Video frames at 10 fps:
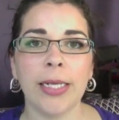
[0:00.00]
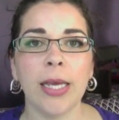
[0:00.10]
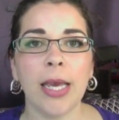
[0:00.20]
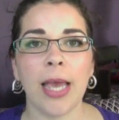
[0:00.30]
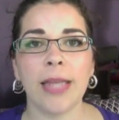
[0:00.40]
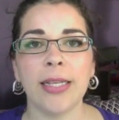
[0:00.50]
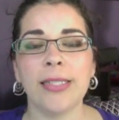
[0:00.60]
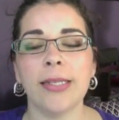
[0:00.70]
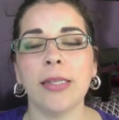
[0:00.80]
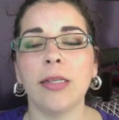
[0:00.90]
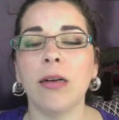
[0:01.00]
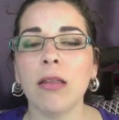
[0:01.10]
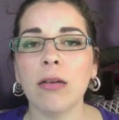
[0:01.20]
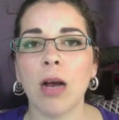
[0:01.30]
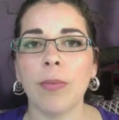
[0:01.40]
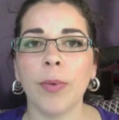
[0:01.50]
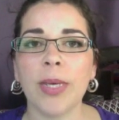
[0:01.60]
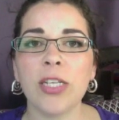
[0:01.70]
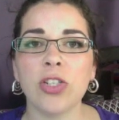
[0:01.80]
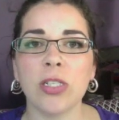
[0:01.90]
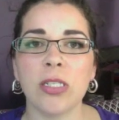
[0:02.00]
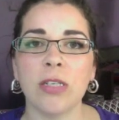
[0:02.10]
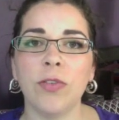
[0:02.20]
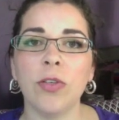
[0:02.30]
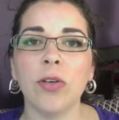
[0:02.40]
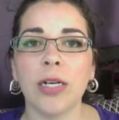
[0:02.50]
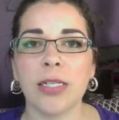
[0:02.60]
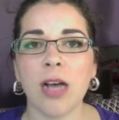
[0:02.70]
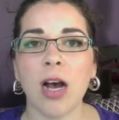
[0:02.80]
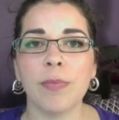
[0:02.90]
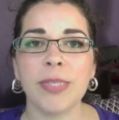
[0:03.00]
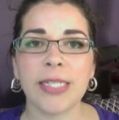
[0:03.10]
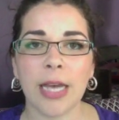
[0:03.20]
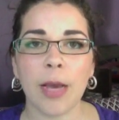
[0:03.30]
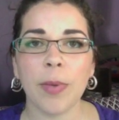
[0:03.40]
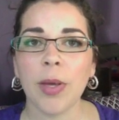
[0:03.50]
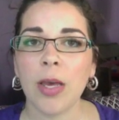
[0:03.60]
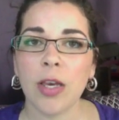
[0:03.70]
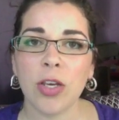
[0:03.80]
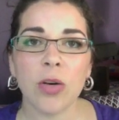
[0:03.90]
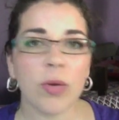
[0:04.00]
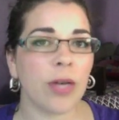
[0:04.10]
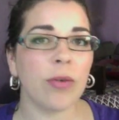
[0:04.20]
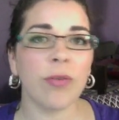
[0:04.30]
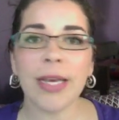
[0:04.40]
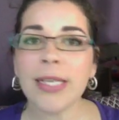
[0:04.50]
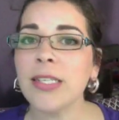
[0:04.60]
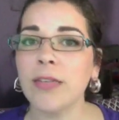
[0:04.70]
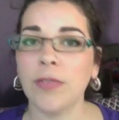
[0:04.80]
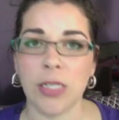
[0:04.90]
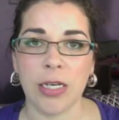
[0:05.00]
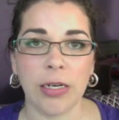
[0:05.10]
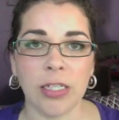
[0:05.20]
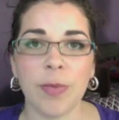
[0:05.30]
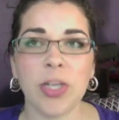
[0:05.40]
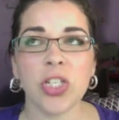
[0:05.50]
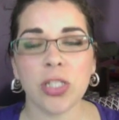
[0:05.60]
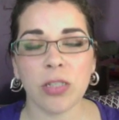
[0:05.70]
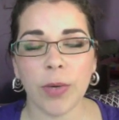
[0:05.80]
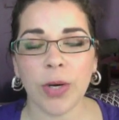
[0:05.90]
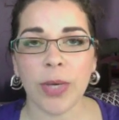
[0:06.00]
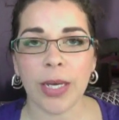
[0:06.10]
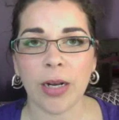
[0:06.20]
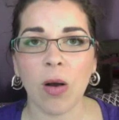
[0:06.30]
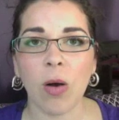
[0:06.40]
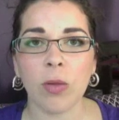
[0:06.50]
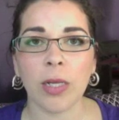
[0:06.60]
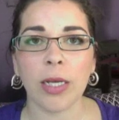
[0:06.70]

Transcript: And they say in their other operations, if you're at a top step, you don't get a raise every year, especially if we don't get a COLA.